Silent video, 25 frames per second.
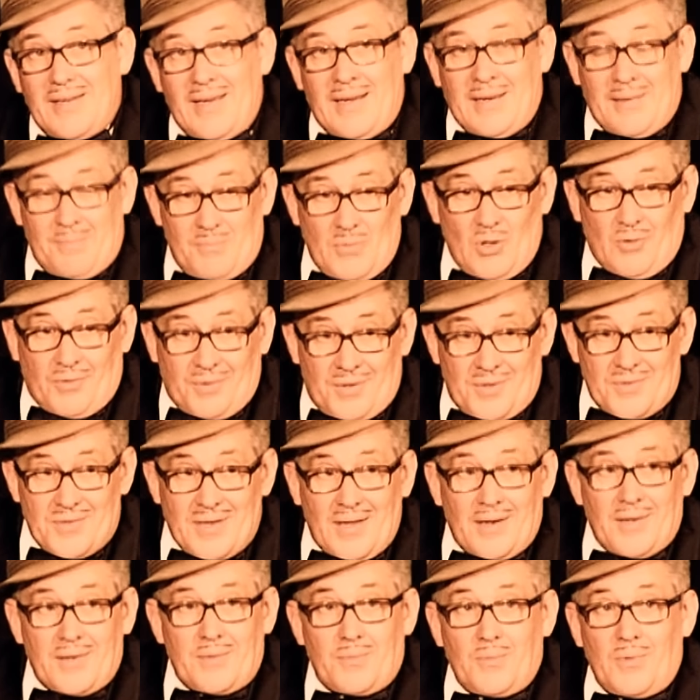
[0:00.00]
And I'm not going to
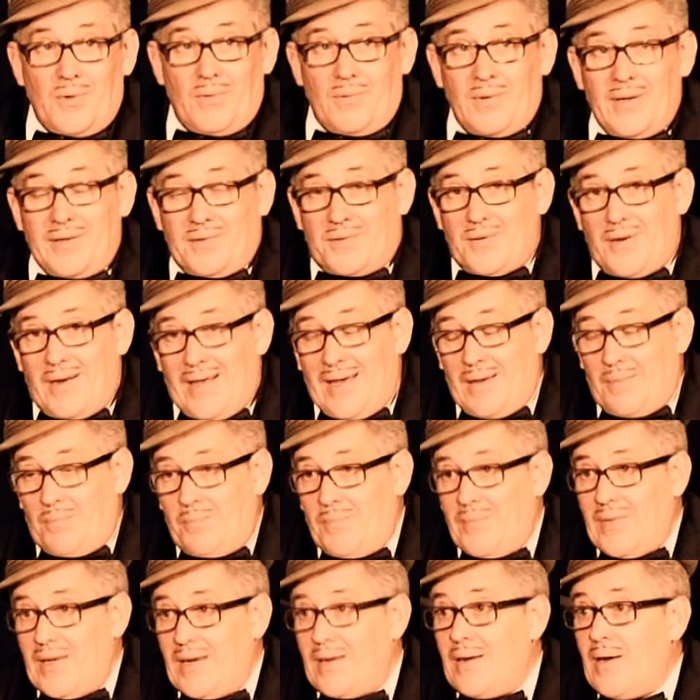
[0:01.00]
tell you what literally
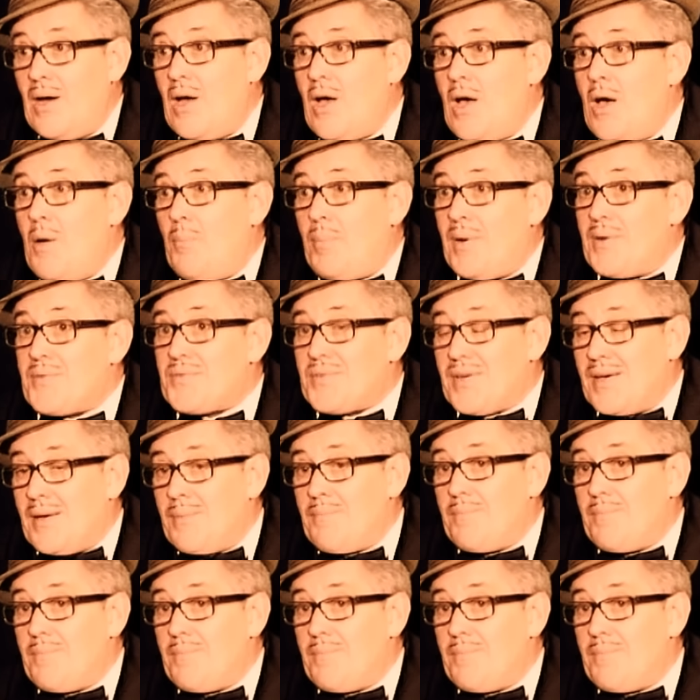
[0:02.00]
happened there, but